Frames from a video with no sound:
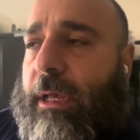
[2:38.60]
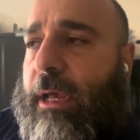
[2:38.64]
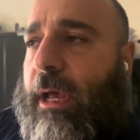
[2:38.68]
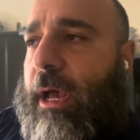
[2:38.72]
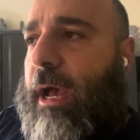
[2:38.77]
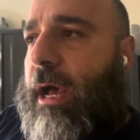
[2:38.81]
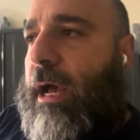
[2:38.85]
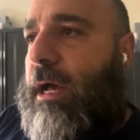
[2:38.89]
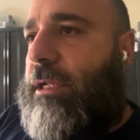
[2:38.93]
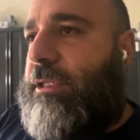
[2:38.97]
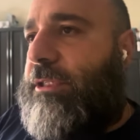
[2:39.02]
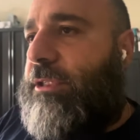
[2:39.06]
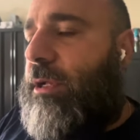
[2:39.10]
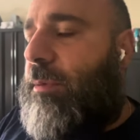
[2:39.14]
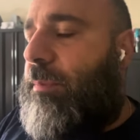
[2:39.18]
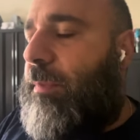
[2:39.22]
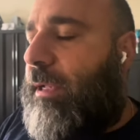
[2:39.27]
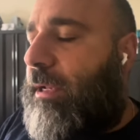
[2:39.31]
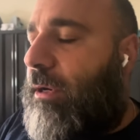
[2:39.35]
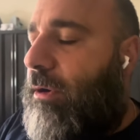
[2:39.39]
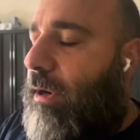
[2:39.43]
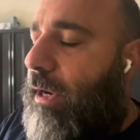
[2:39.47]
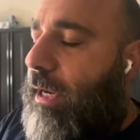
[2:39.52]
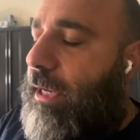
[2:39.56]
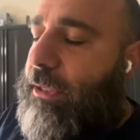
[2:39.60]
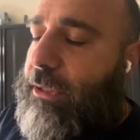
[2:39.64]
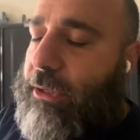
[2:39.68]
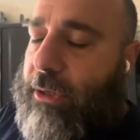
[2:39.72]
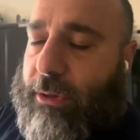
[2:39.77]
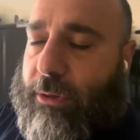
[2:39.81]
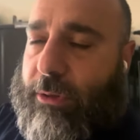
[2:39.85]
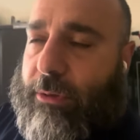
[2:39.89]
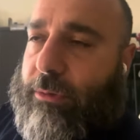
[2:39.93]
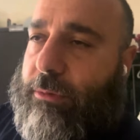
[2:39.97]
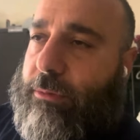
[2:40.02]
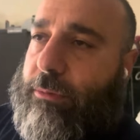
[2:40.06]
Uh, so I'm like, all right,
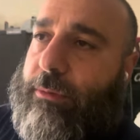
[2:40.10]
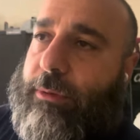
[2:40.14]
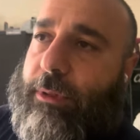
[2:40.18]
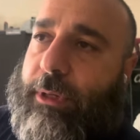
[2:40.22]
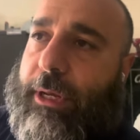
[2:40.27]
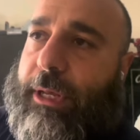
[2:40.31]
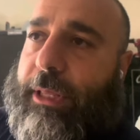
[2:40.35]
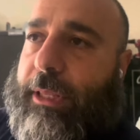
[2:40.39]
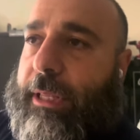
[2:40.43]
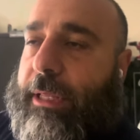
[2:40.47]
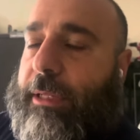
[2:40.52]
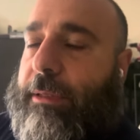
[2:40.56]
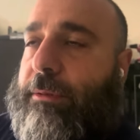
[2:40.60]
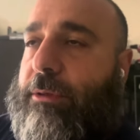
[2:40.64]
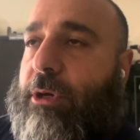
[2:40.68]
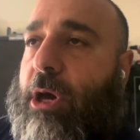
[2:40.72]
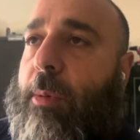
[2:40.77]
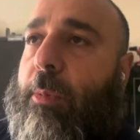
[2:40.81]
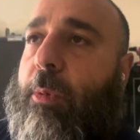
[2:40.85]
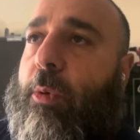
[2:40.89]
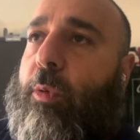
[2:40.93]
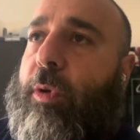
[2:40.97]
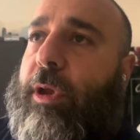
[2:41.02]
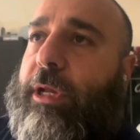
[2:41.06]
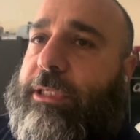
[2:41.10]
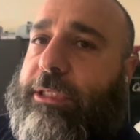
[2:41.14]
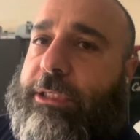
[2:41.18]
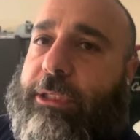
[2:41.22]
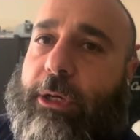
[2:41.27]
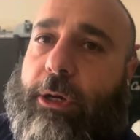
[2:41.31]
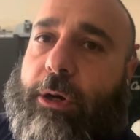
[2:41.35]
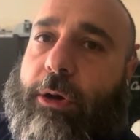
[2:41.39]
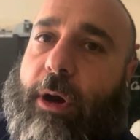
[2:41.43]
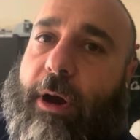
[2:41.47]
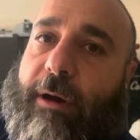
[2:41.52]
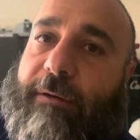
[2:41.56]
no. And then a couple weeks
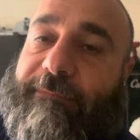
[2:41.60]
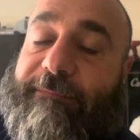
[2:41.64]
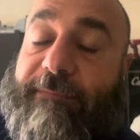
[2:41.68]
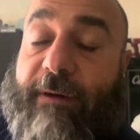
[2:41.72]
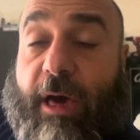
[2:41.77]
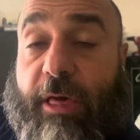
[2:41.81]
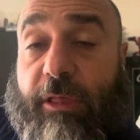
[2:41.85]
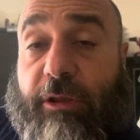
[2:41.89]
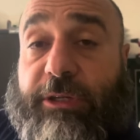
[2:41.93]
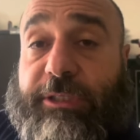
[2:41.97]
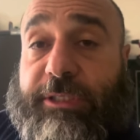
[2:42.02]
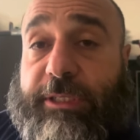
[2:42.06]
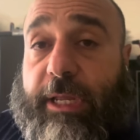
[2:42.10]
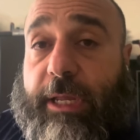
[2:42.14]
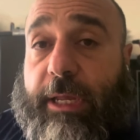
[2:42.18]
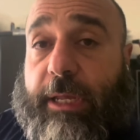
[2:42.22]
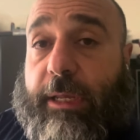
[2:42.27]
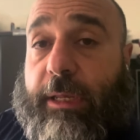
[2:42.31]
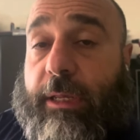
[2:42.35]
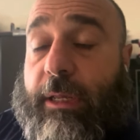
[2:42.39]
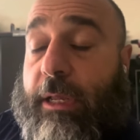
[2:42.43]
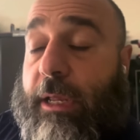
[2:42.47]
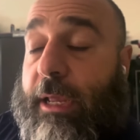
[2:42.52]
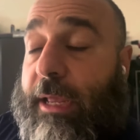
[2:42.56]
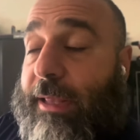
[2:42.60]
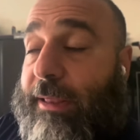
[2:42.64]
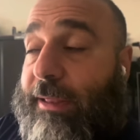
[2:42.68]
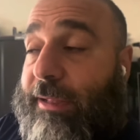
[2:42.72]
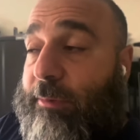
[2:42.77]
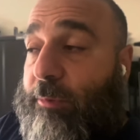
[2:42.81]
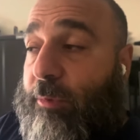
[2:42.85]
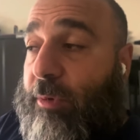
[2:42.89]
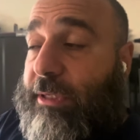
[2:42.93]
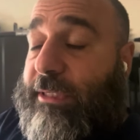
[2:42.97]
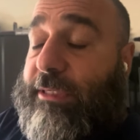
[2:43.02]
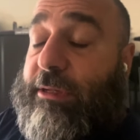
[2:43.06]
ago on Father's Day, the
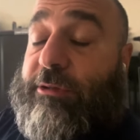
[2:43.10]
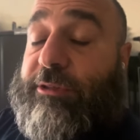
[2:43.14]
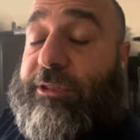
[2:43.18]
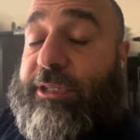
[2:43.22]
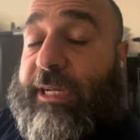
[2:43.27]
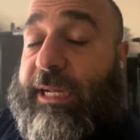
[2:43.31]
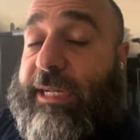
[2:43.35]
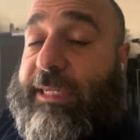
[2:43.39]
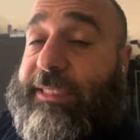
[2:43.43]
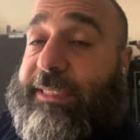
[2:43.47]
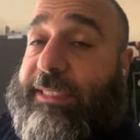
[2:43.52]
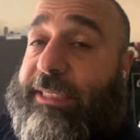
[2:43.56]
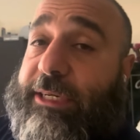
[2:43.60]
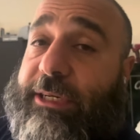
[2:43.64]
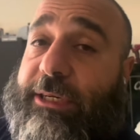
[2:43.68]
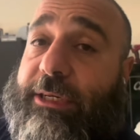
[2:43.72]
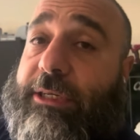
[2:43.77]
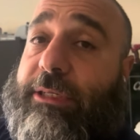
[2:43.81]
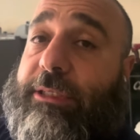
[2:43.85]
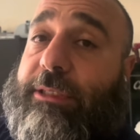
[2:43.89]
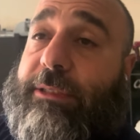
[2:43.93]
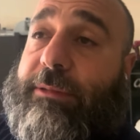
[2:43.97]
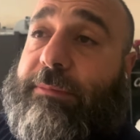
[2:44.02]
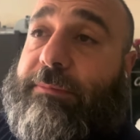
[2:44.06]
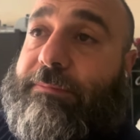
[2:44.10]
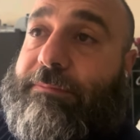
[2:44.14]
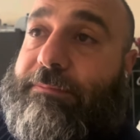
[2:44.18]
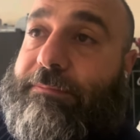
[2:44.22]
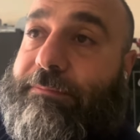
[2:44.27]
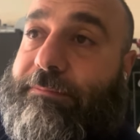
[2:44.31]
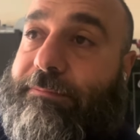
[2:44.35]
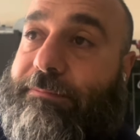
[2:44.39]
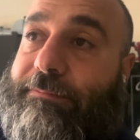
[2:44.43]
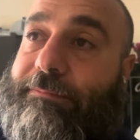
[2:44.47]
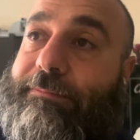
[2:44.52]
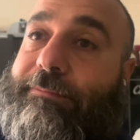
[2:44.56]
ones I was looking at Sears
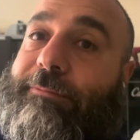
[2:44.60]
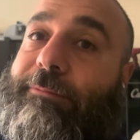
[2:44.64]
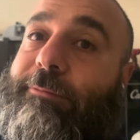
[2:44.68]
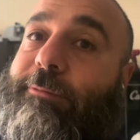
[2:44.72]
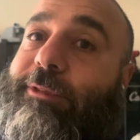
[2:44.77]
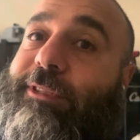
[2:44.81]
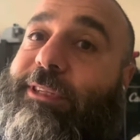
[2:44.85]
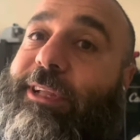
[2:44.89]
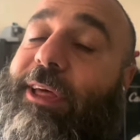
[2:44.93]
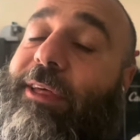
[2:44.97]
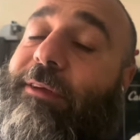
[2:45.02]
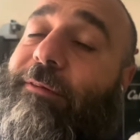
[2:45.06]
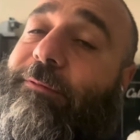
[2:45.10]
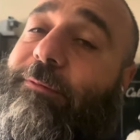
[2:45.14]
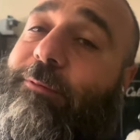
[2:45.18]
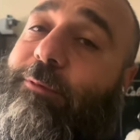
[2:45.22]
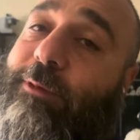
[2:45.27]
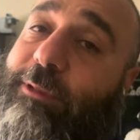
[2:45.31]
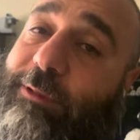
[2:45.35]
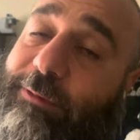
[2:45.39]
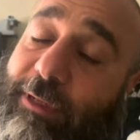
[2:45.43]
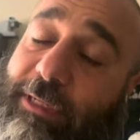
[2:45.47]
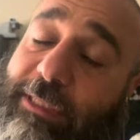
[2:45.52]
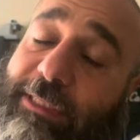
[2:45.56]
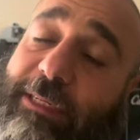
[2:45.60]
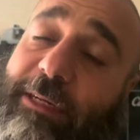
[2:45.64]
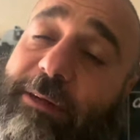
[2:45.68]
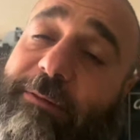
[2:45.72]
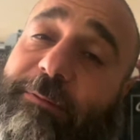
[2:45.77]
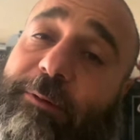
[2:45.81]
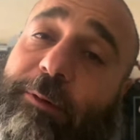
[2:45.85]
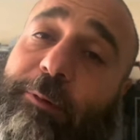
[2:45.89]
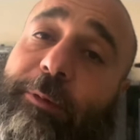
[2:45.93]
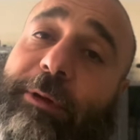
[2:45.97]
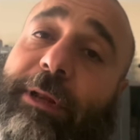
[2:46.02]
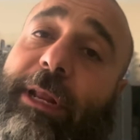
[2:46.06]
was at, was on sale
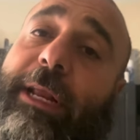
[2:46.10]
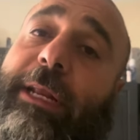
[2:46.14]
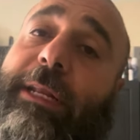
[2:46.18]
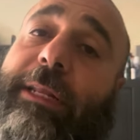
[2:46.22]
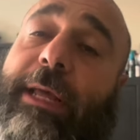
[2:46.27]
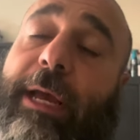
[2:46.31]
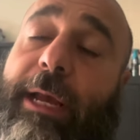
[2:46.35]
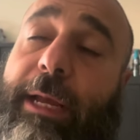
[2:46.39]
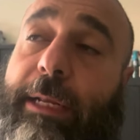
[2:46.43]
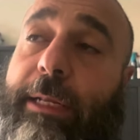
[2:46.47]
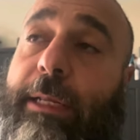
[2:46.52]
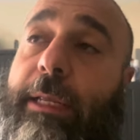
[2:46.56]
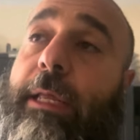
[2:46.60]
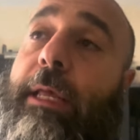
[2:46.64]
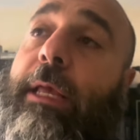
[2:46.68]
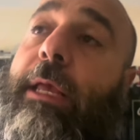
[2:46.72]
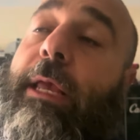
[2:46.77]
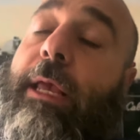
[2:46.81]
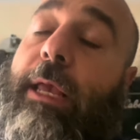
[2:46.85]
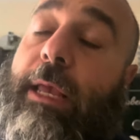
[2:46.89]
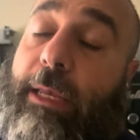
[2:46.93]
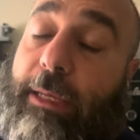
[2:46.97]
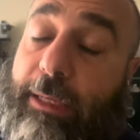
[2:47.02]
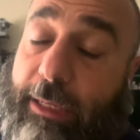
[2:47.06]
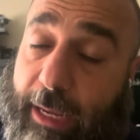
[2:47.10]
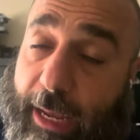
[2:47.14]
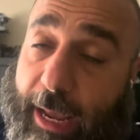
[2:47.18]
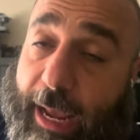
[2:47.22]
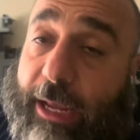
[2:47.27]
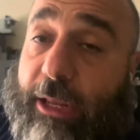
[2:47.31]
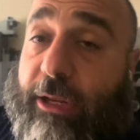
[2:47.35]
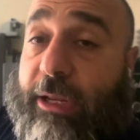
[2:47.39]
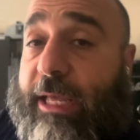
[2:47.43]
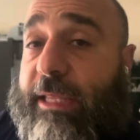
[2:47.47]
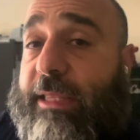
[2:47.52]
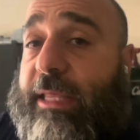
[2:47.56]
for 3.99 yeah, I
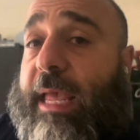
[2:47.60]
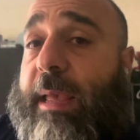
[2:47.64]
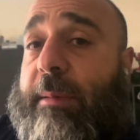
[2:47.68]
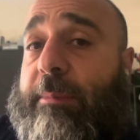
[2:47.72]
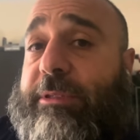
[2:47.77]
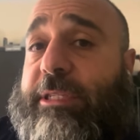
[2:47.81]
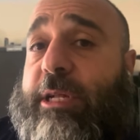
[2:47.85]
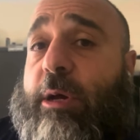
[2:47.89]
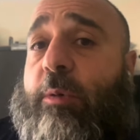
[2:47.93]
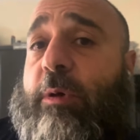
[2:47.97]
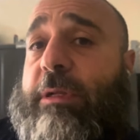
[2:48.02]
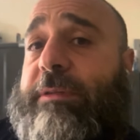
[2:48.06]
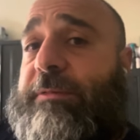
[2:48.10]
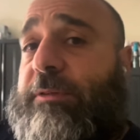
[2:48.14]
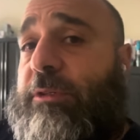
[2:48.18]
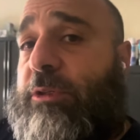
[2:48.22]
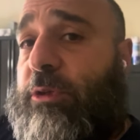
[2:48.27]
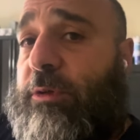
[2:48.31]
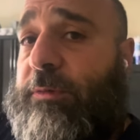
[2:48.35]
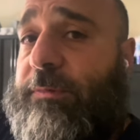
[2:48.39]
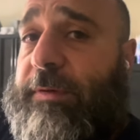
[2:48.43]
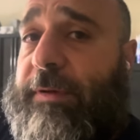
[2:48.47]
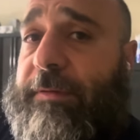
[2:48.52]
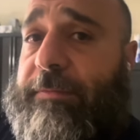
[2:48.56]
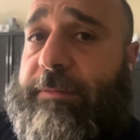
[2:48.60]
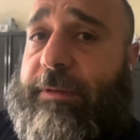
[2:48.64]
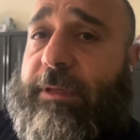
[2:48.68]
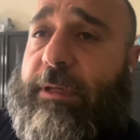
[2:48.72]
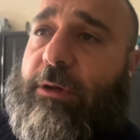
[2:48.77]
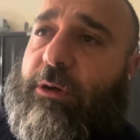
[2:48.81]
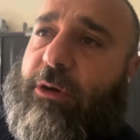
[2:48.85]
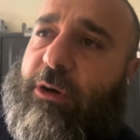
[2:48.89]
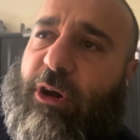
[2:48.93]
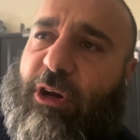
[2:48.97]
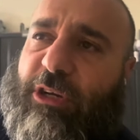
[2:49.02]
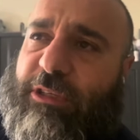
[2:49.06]
could get the Amazon ones for two fifty
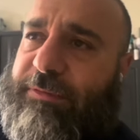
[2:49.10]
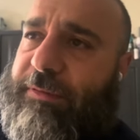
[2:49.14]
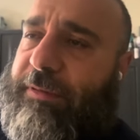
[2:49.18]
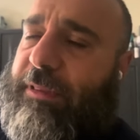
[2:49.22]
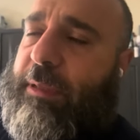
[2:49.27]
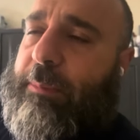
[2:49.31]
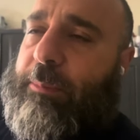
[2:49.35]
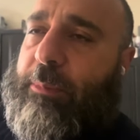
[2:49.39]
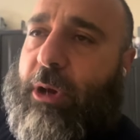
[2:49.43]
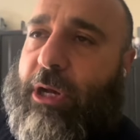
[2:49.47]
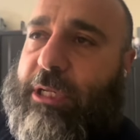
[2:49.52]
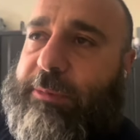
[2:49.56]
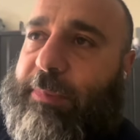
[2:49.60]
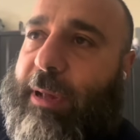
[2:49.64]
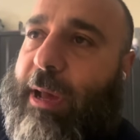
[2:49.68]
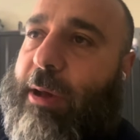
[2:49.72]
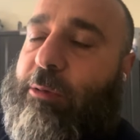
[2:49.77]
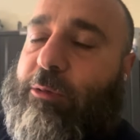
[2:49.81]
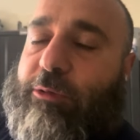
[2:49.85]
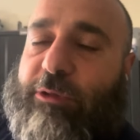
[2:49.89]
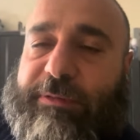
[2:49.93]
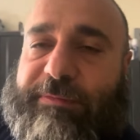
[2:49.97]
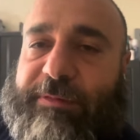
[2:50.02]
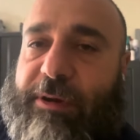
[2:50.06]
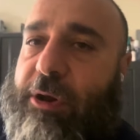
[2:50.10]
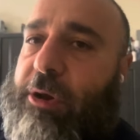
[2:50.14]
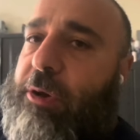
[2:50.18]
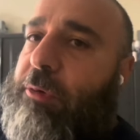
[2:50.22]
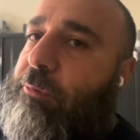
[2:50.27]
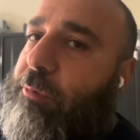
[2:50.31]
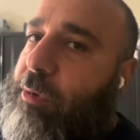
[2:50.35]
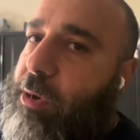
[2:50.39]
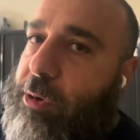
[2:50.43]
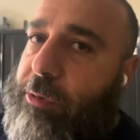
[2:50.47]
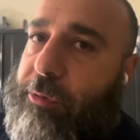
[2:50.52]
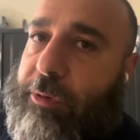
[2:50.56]
or one hundred fifty bucks, but I was very
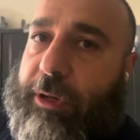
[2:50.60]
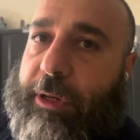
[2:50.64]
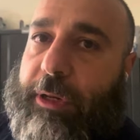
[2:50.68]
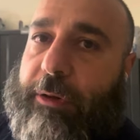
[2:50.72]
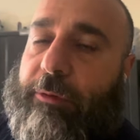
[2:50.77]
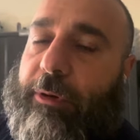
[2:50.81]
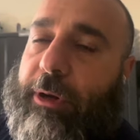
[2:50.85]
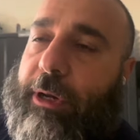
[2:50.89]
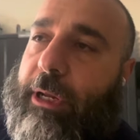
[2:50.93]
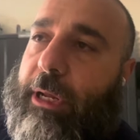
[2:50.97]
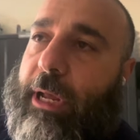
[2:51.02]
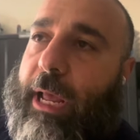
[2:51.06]
wary, right?